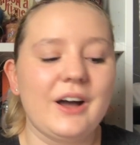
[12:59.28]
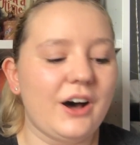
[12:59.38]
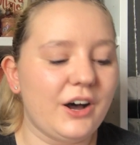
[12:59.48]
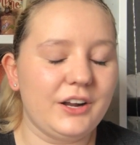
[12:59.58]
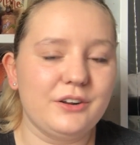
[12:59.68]

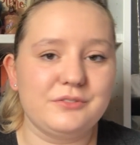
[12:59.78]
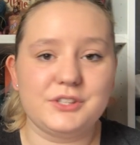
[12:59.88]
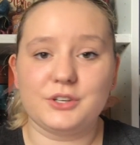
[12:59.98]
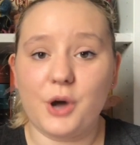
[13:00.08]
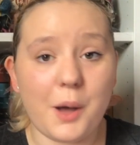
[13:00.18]
I loved
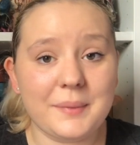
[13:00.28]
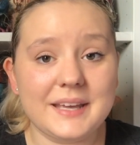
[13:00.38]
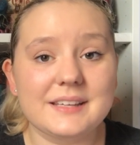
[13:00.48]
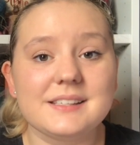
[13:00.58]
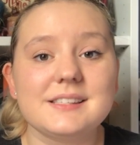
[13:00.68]
the
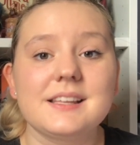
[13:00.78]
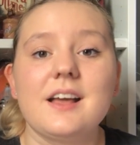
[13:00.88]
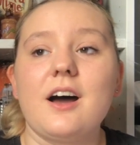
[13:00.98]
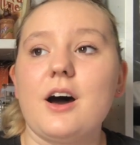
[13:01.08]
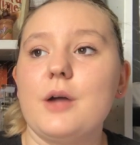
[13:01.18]
comics,
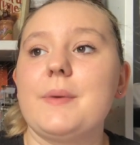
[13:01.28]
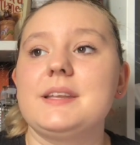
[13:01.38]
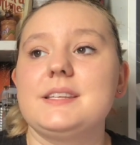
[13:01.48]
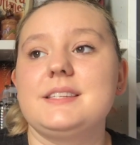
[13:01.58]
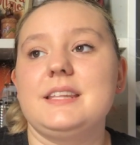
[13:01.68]
I
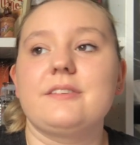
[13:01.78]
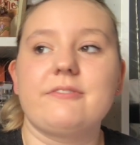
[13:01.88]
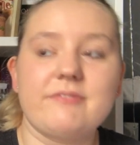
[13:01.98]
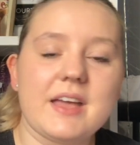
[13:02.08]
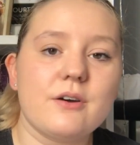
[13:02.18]
went to see the
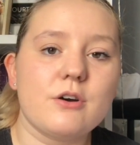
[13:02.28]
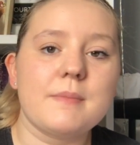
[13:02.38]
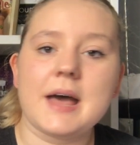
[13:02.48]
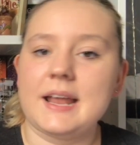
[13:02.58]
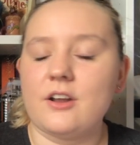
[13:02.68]

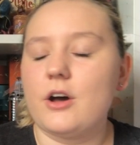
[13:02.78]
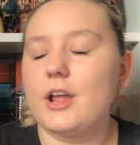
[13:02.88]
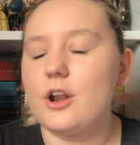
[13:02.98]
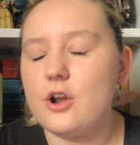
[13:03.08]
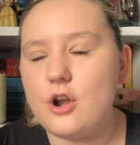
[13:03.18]
film, and
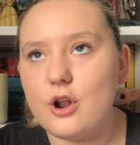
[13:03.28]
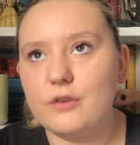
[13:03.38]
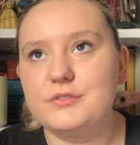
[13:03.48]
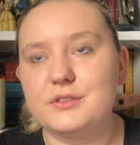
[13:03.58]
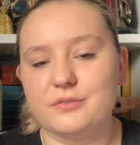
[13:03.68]
I
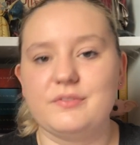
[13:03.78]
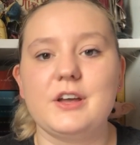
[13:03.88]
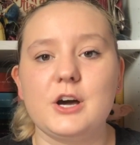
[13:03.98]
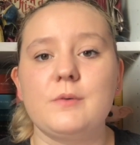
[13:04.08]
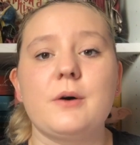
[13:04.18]
loved the film.